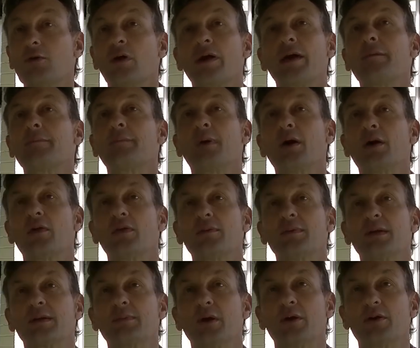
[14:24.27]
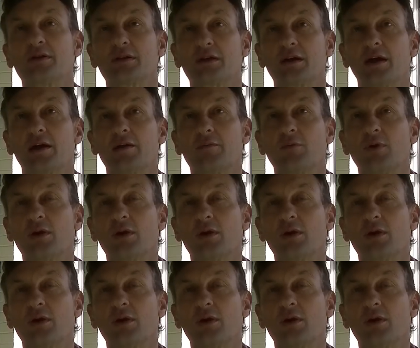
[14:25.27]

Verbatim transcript: right up behind the big boats again, yeah.